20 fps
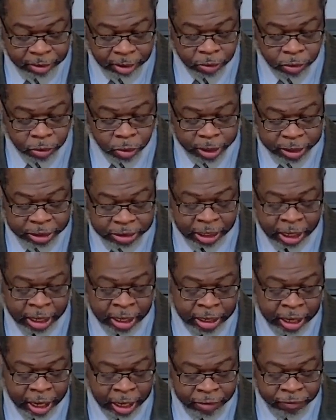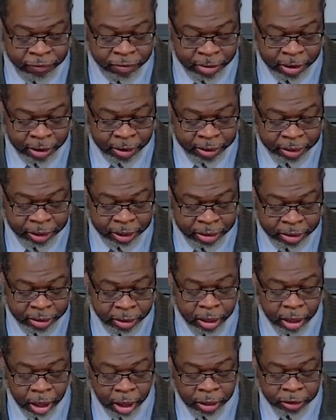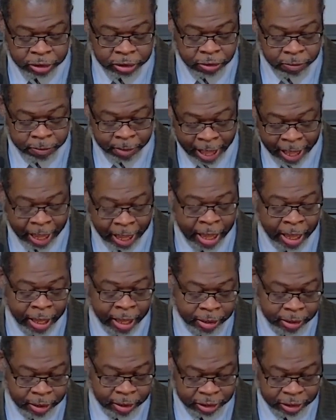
who is a Native American, also Black and